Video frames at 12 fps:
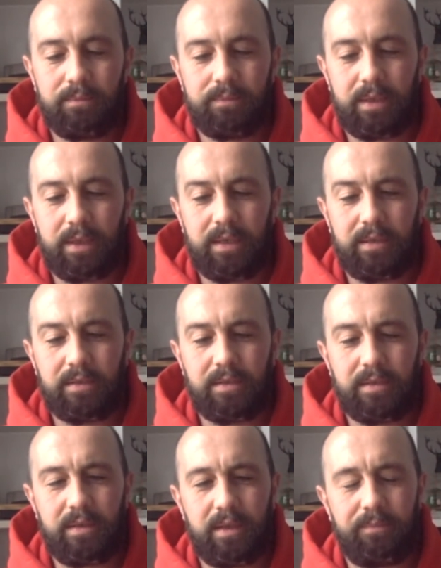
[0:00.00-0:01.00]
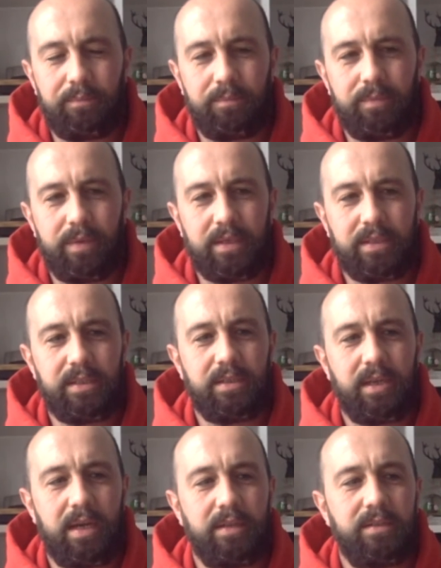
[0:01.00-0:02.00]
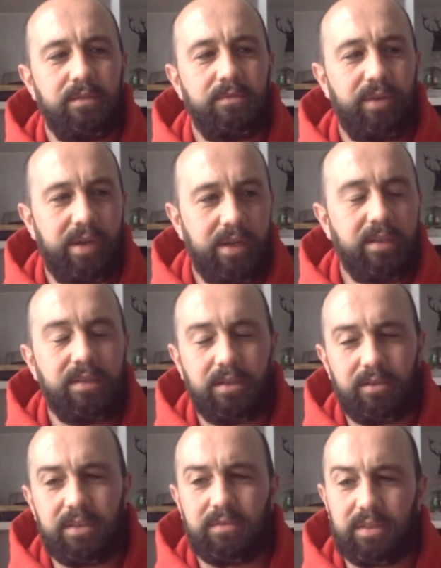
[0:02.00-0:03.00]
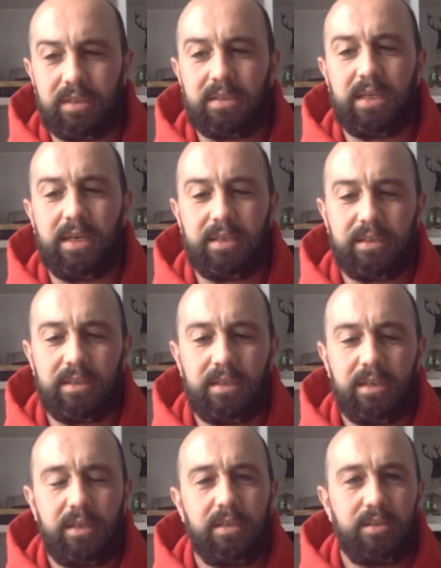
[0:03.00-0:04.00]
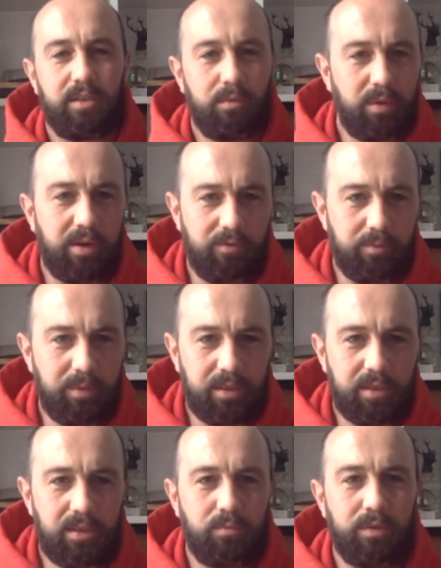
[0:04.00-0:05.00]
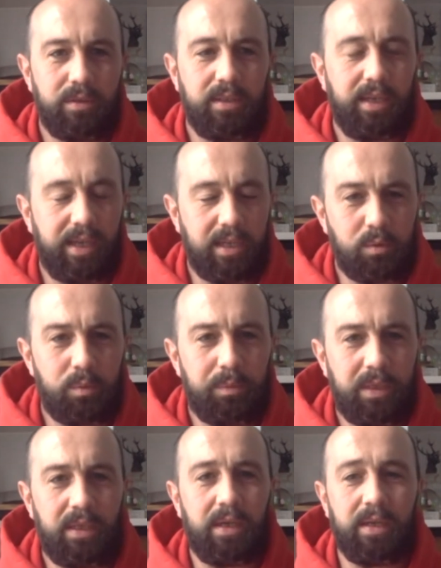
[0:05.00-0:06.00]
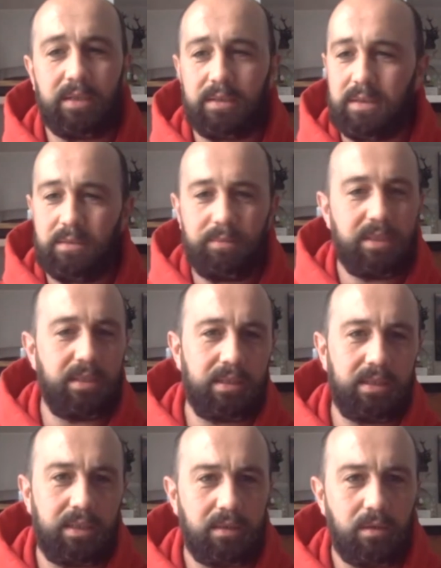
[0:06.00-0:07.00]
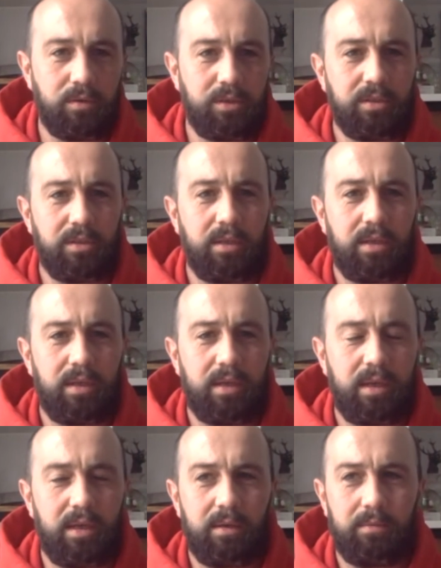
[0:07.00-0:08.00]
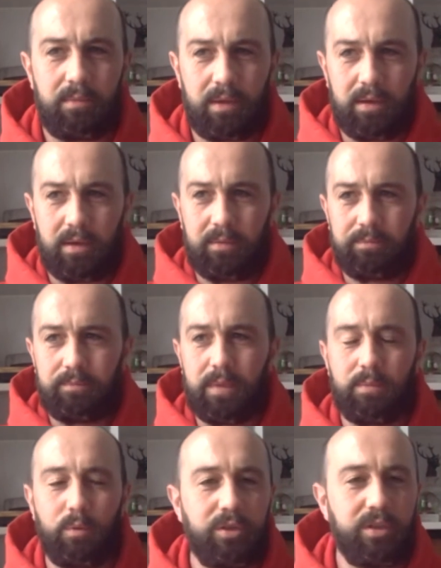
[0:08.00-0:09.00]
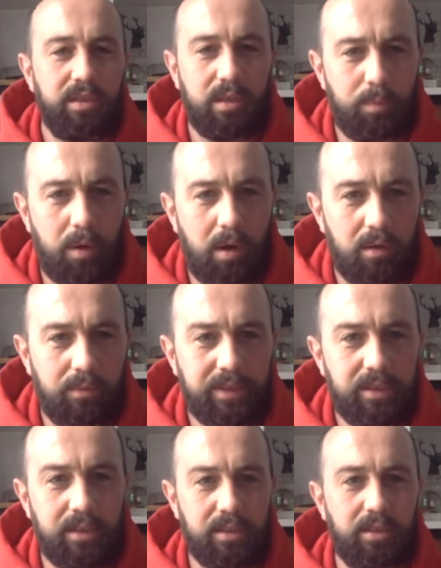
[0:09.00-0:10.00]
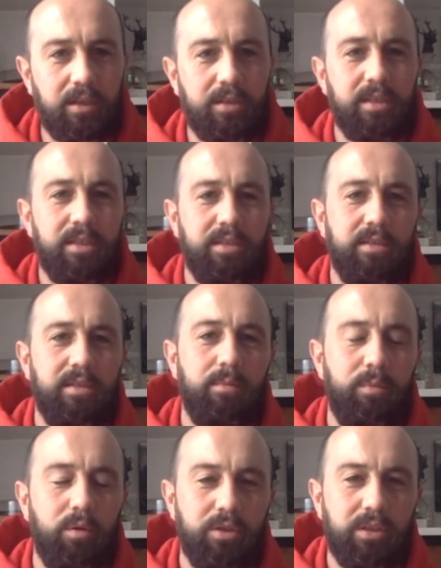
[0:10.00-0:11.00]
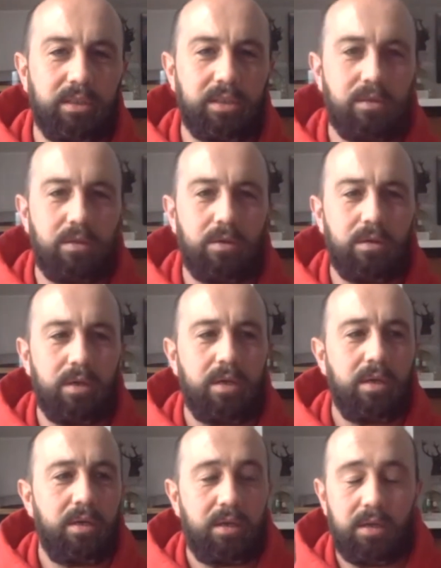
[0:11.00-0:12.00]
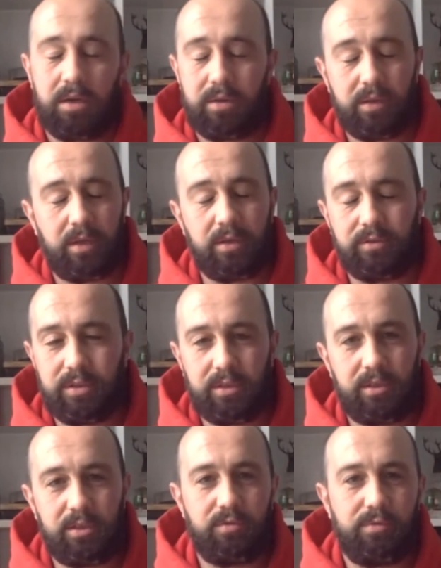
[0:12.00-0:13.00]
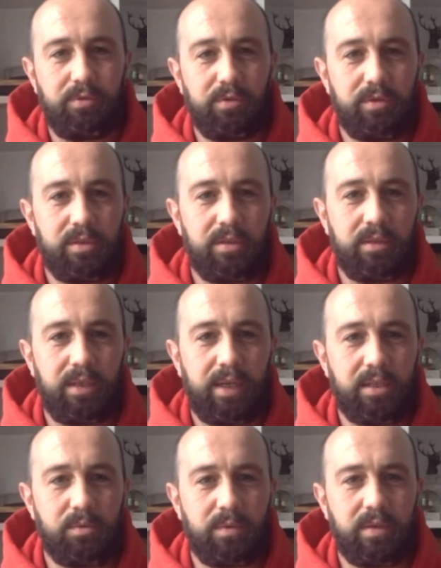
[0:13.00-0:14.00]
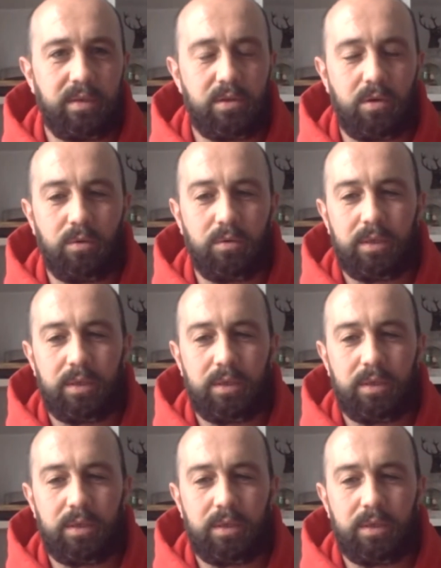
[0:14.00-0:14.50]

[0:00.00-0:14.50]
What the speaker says: And this had varying degrees of success. Some governments would engage with me and immediately launch a motion in their parliament to discuss this, abolishing this law. Other countries just refused to engage with it at all.